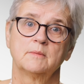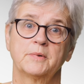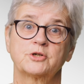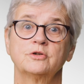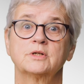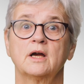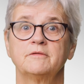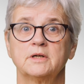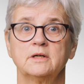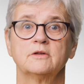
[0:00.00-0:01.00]
but should
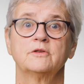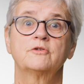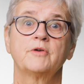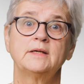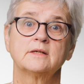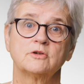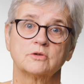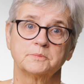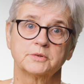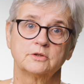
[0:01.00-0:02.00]
cover the greater
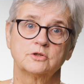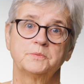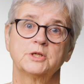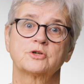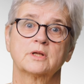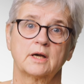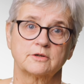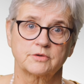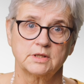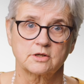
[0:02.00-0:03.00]
Europe, to which the
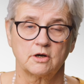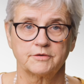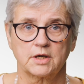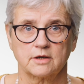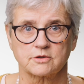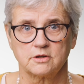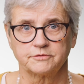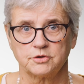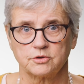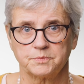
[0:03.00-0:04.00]
countries of the Council
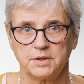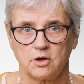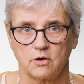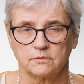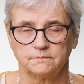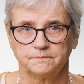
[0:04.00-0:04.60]
of Europe belong.